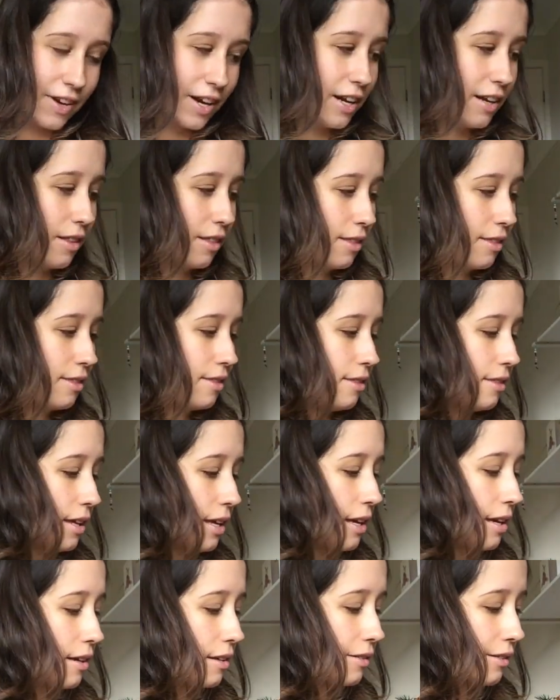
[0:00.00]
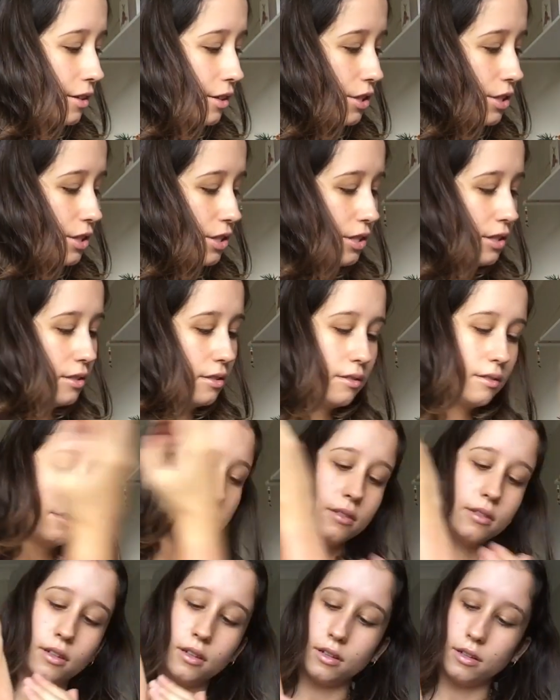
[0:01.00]
very thick lotion,
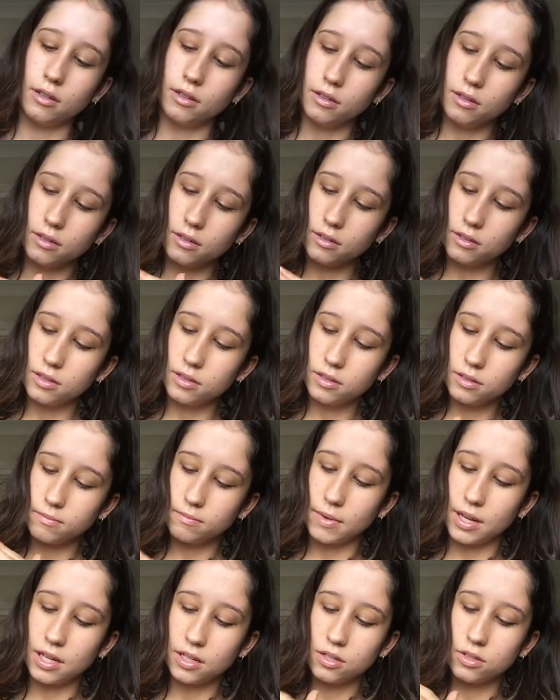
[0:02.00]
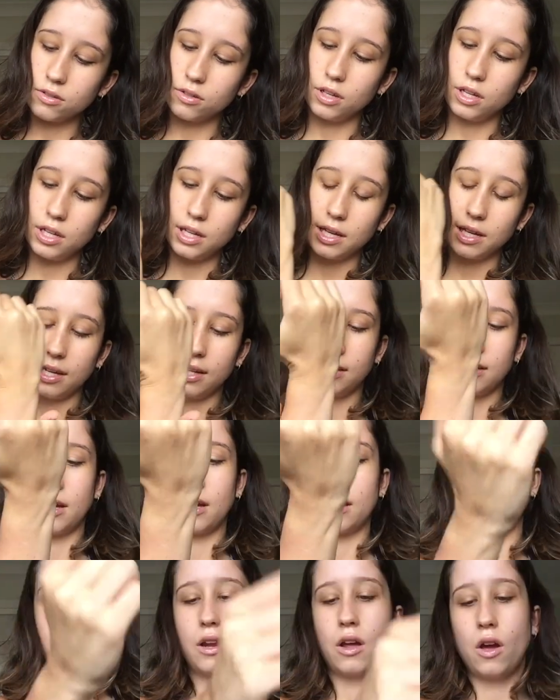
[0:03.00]
so just make sure you're getting
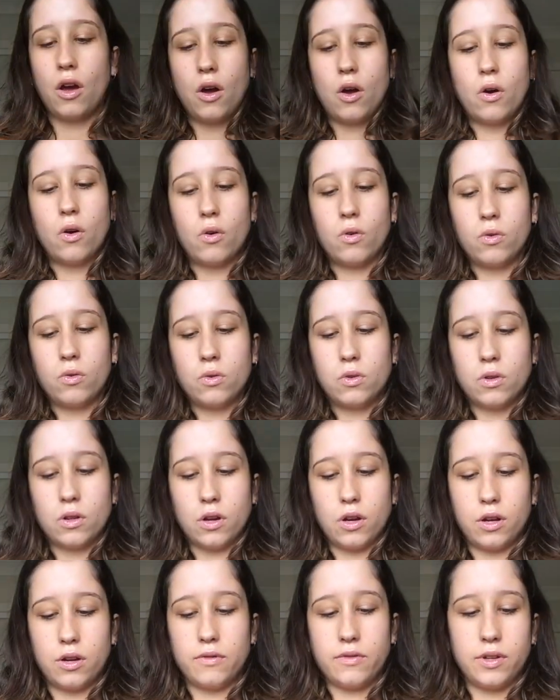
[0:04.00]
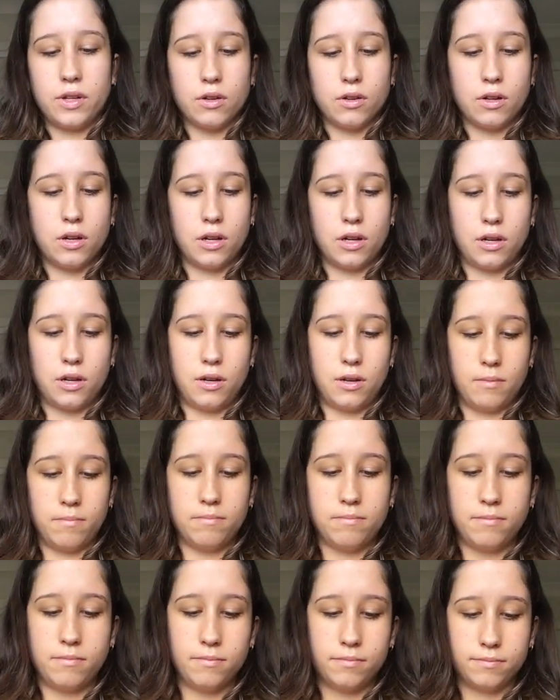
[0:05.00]
that all over your arm.